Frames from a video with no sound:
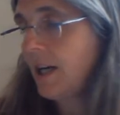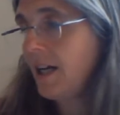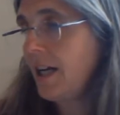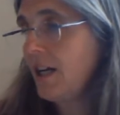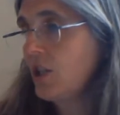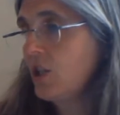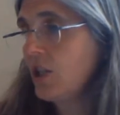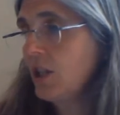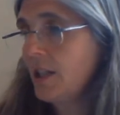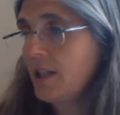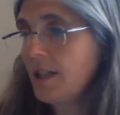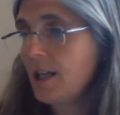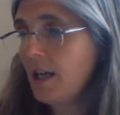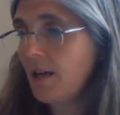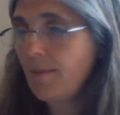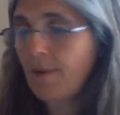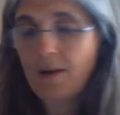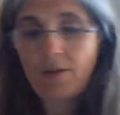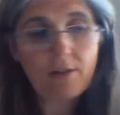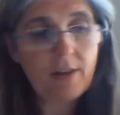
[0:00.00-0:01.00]
can actually see
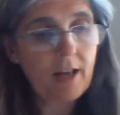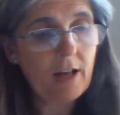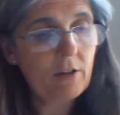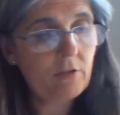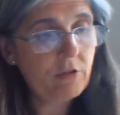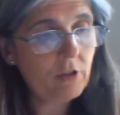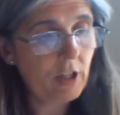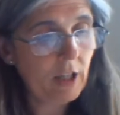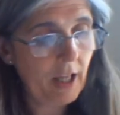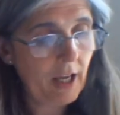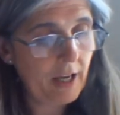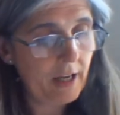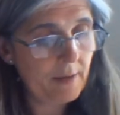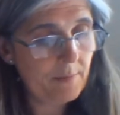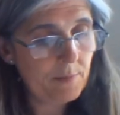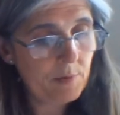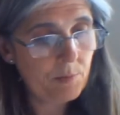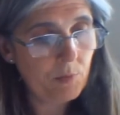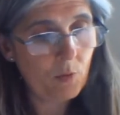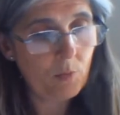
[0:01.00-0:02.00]
about the health
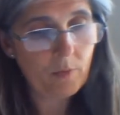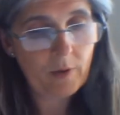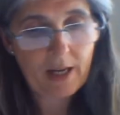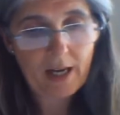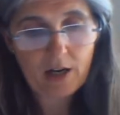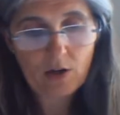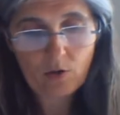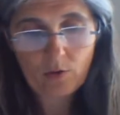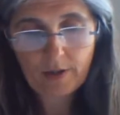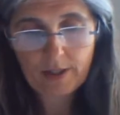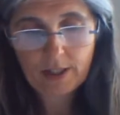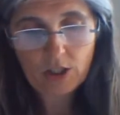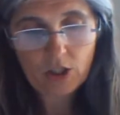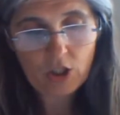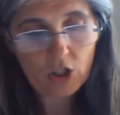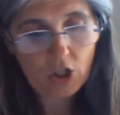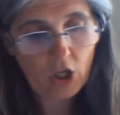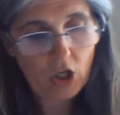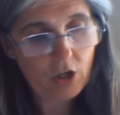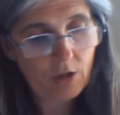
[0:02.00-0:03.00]
claims, but we are going to
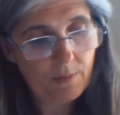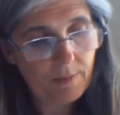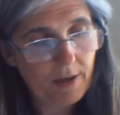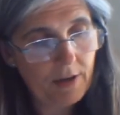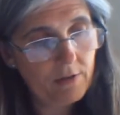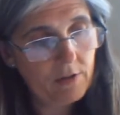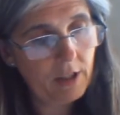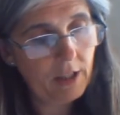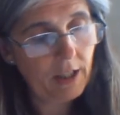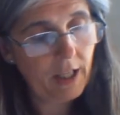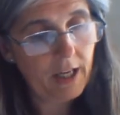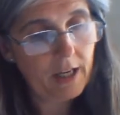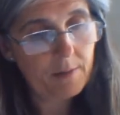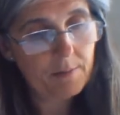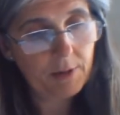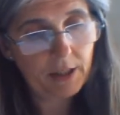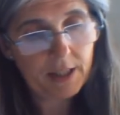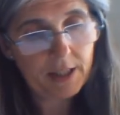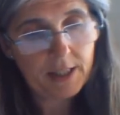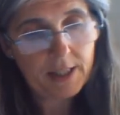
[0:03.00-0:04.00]
talk about the
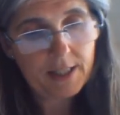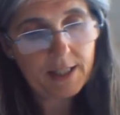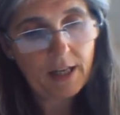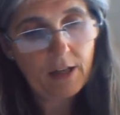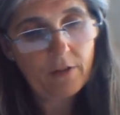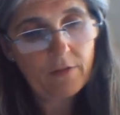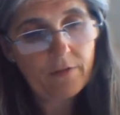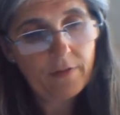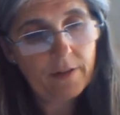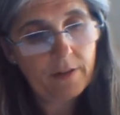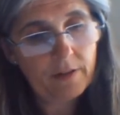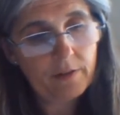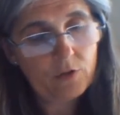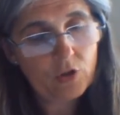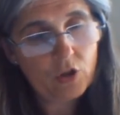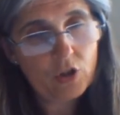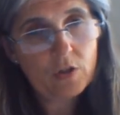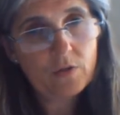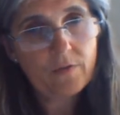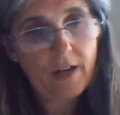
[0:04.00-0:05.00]
label itself, and I'll
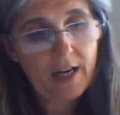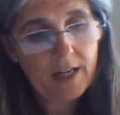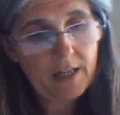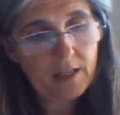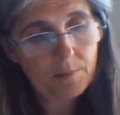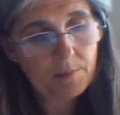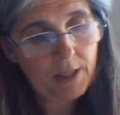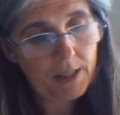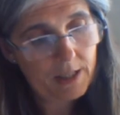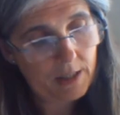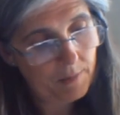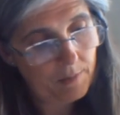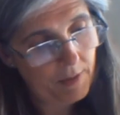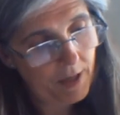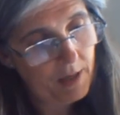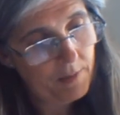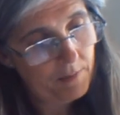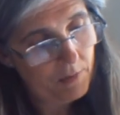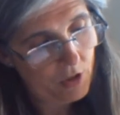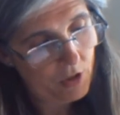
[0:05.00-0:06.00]
just find a piece of
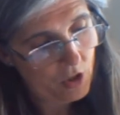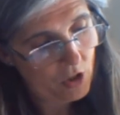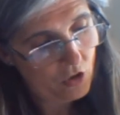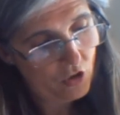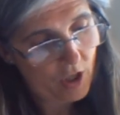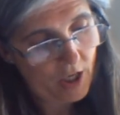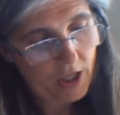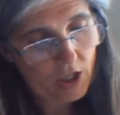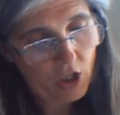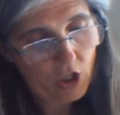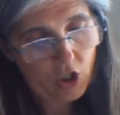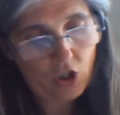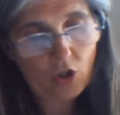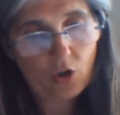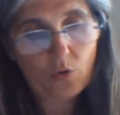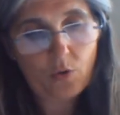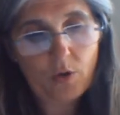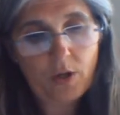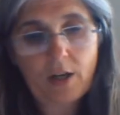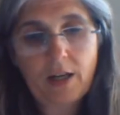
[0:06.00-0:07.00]
paper to try and
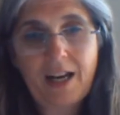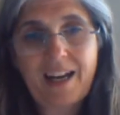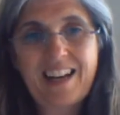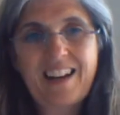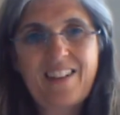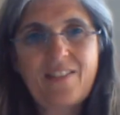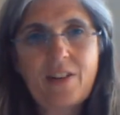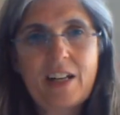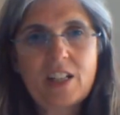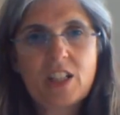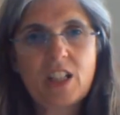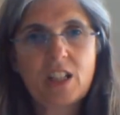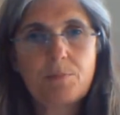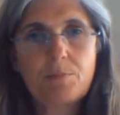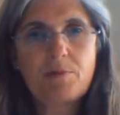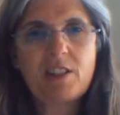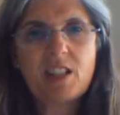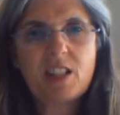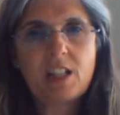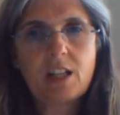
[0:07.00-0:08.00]
show you. I have actually
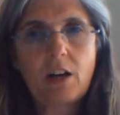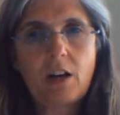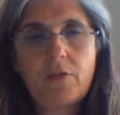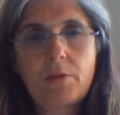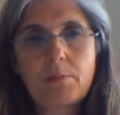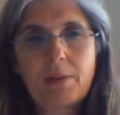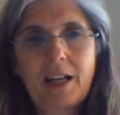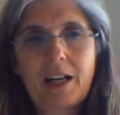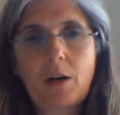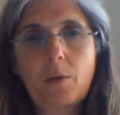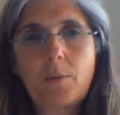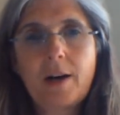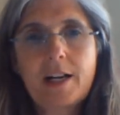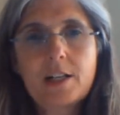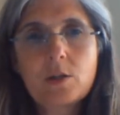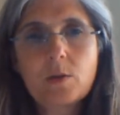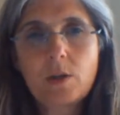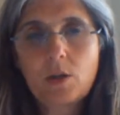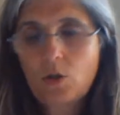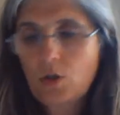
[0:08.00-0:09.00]
printed it off in black and
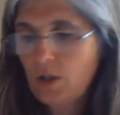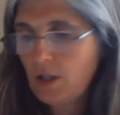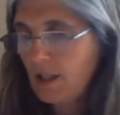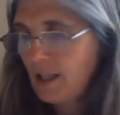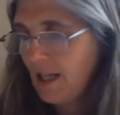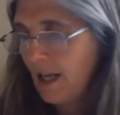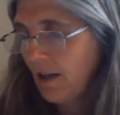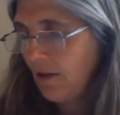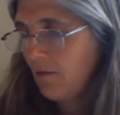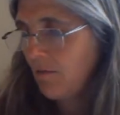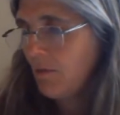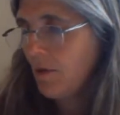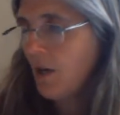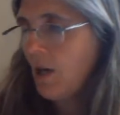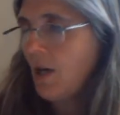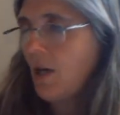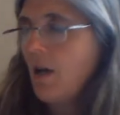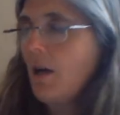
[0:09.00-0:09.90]
white, so it doesn't help.